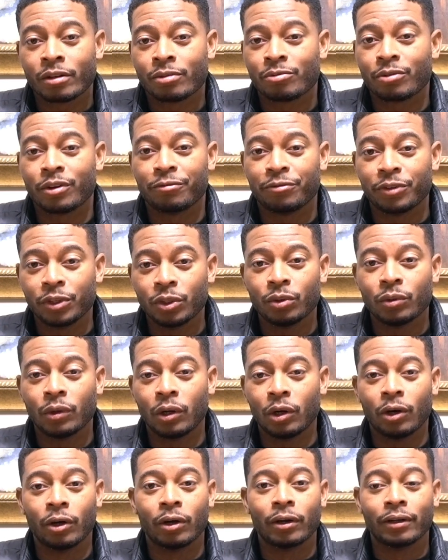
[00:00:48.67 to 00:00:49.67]
review
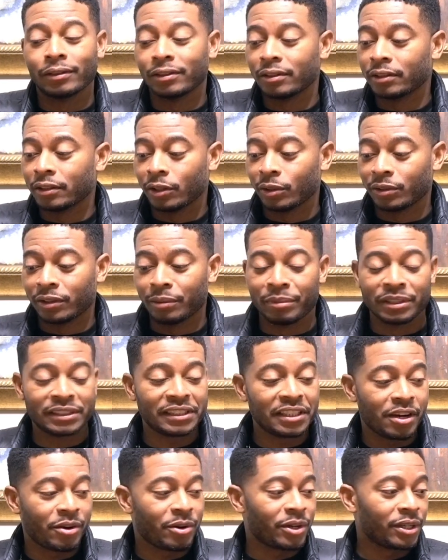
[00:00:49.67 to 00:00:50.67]
on the
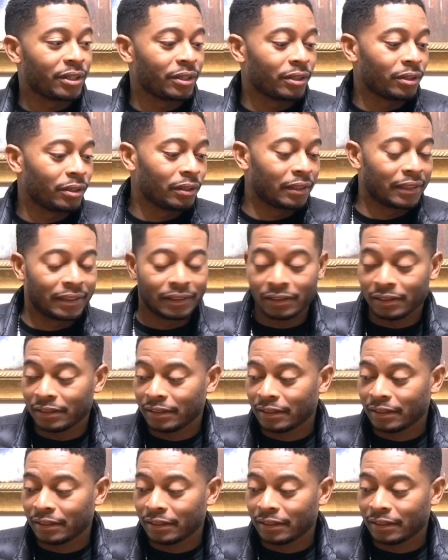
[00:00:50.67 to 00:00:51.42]
material